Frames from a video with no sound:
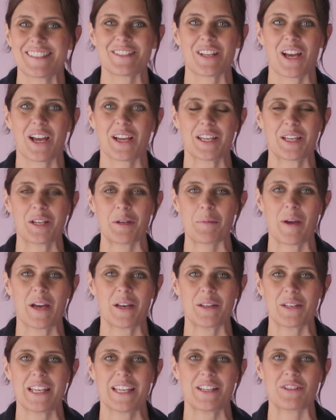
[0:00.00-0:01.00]
is talking
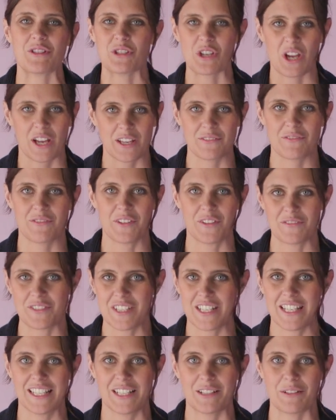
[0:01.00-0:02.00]
about in John
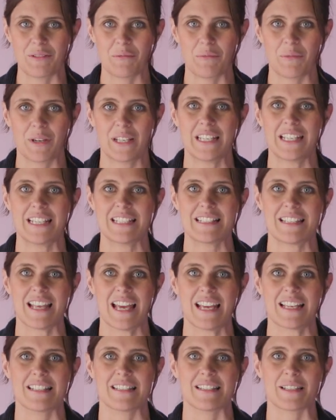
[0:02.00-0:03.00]
15 when he
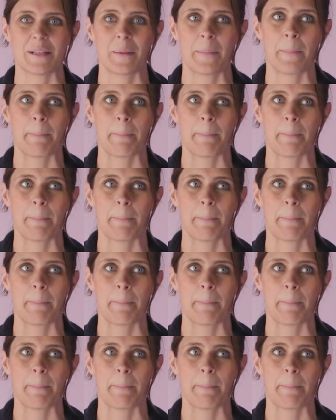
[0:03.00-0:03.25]
says,